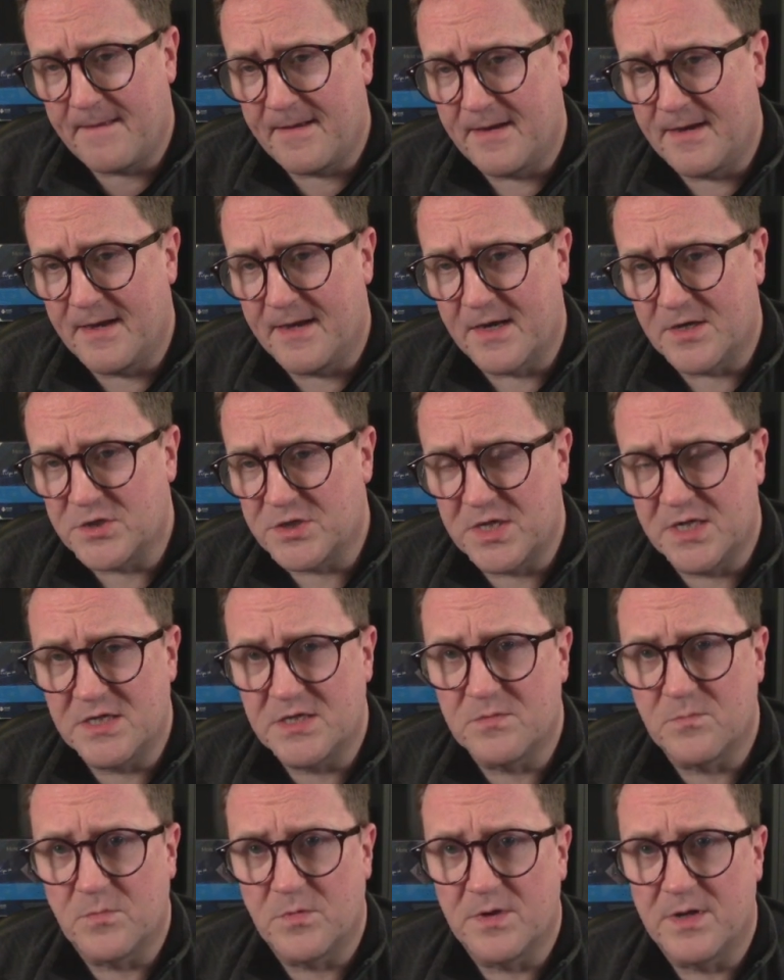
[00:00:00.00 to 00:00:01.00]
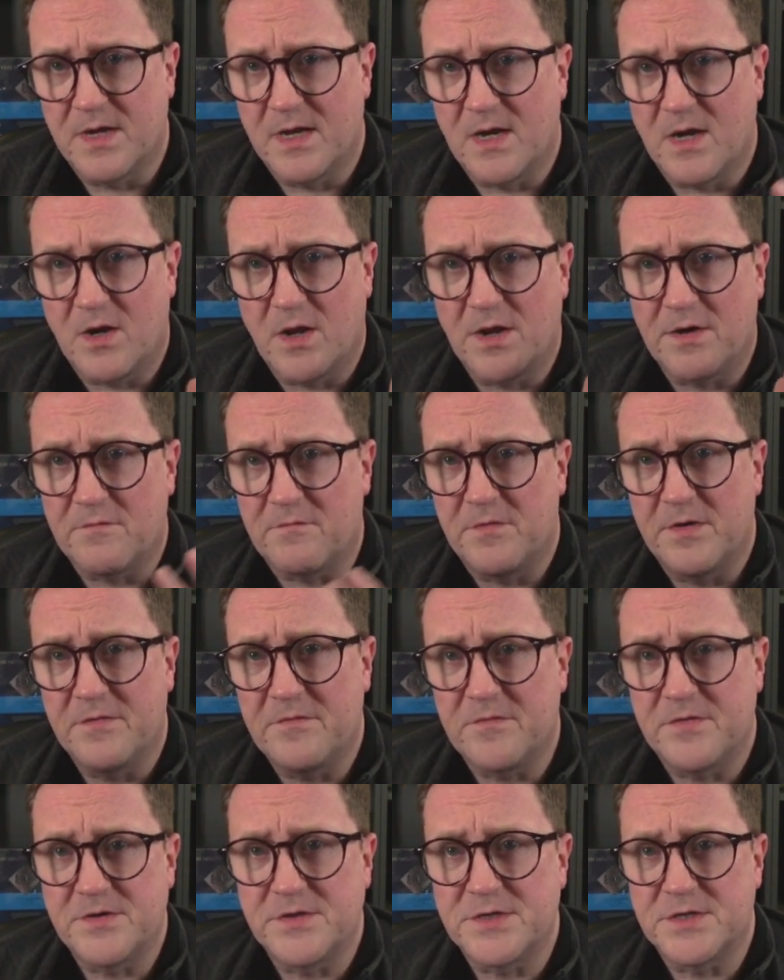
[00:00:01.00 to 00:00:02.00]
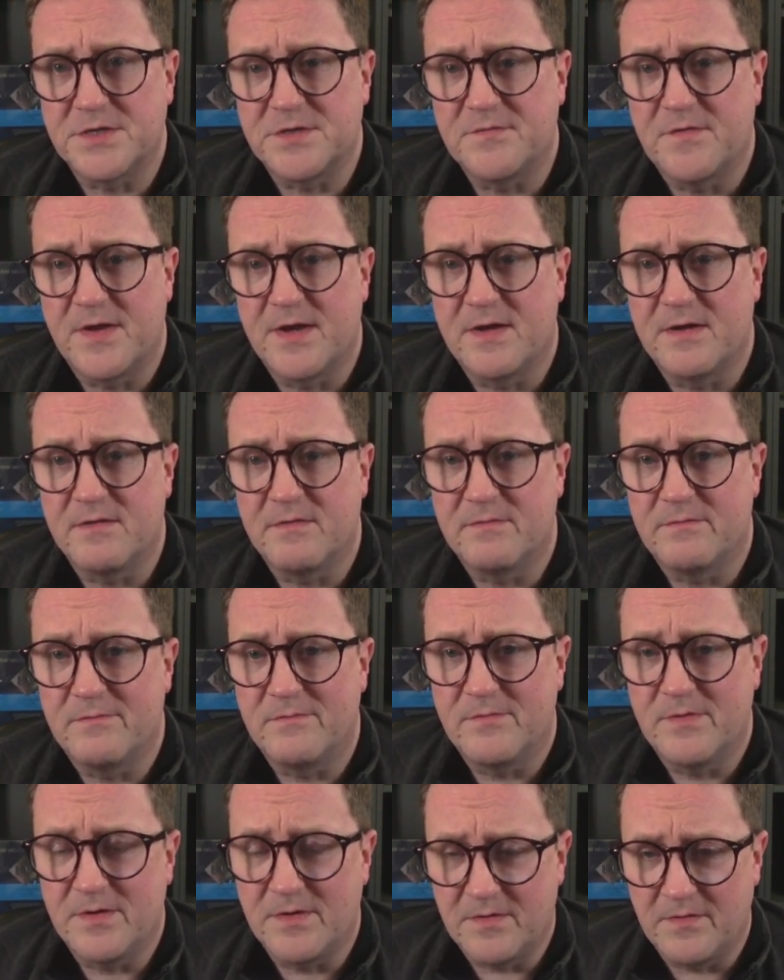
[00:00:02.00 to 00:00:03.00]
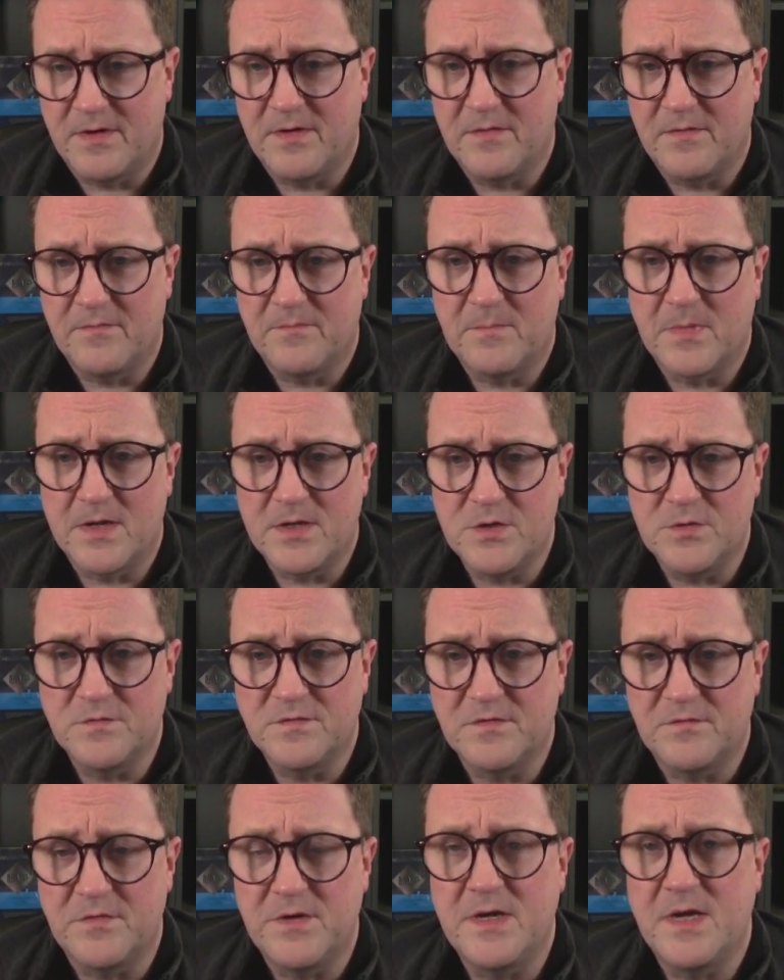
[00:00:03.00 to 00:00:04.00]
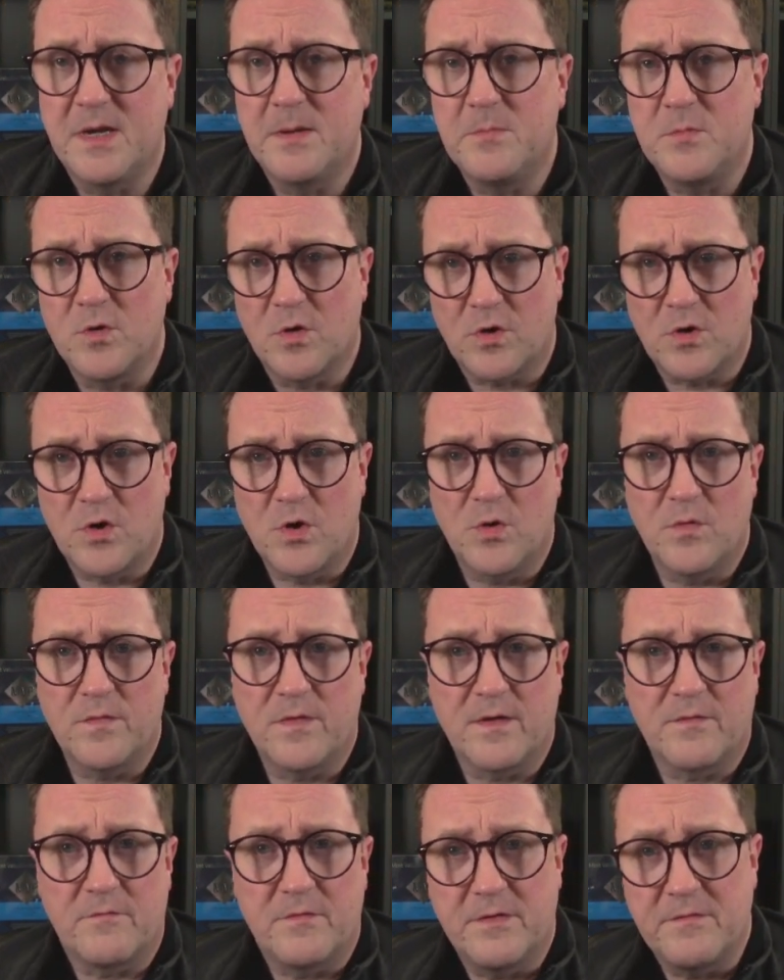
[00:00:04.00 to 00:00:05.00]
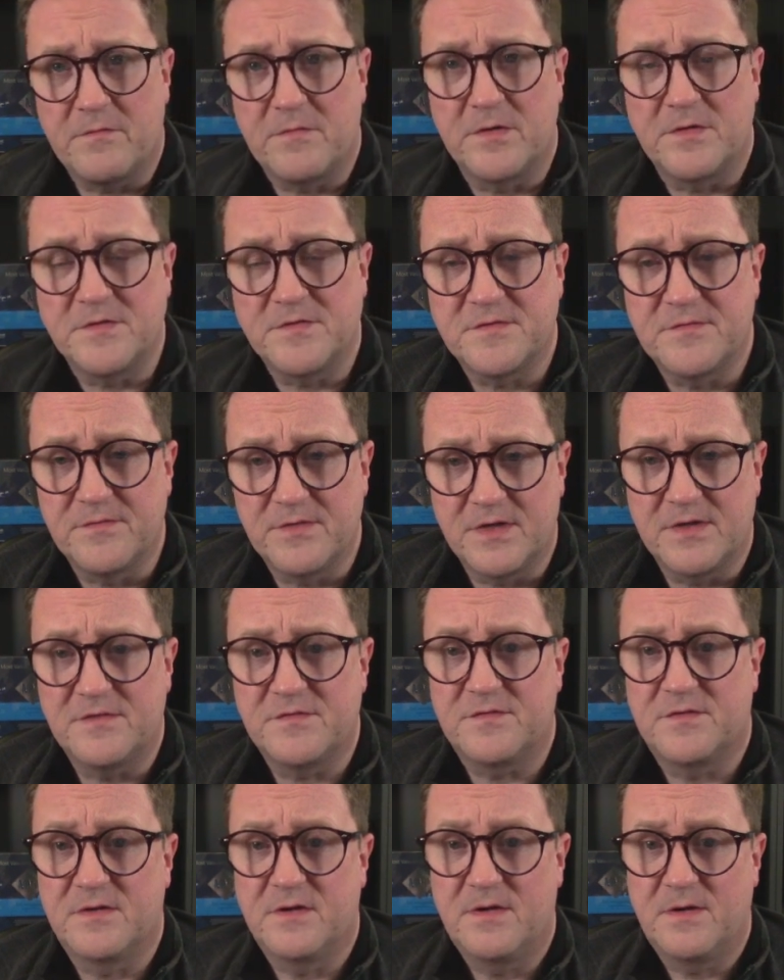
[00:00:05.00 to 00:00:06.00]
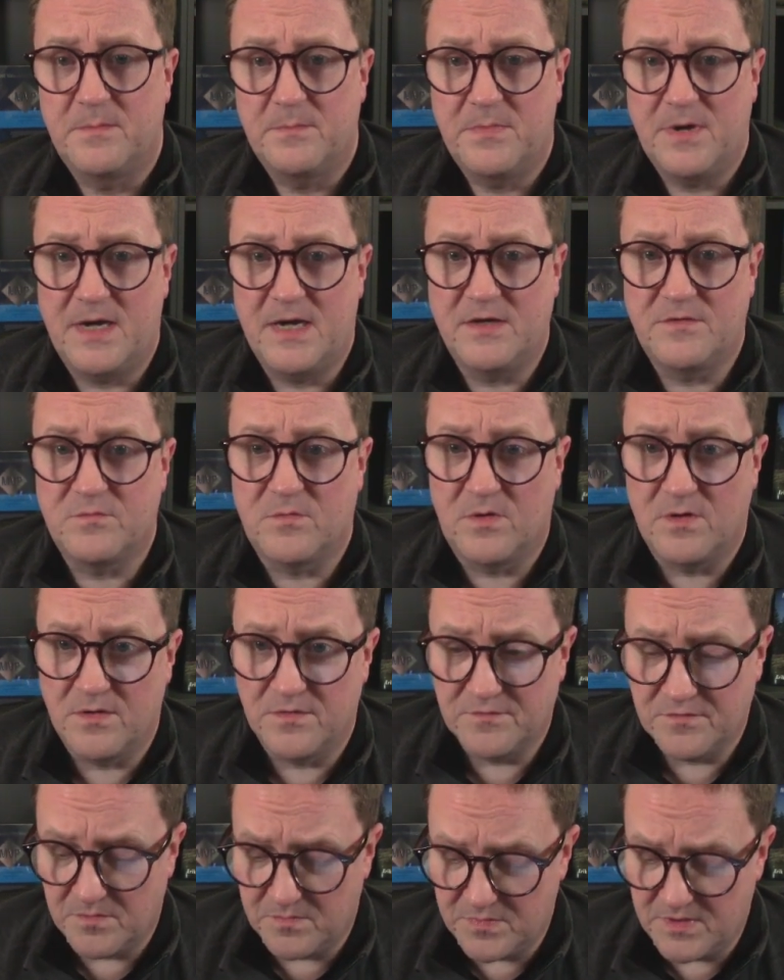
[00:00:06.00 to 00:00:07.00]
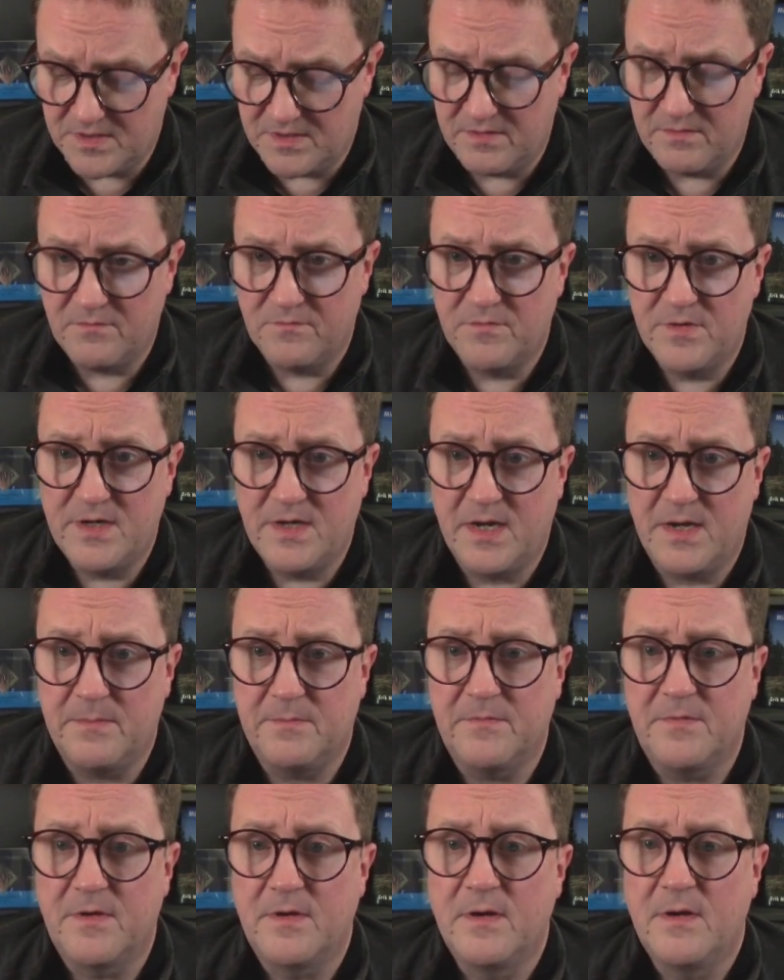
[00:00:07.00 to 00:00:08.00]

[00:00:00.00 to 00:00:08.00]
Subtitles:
extension with a lot of references, then by using rename, your code that reference this page will also be renamed.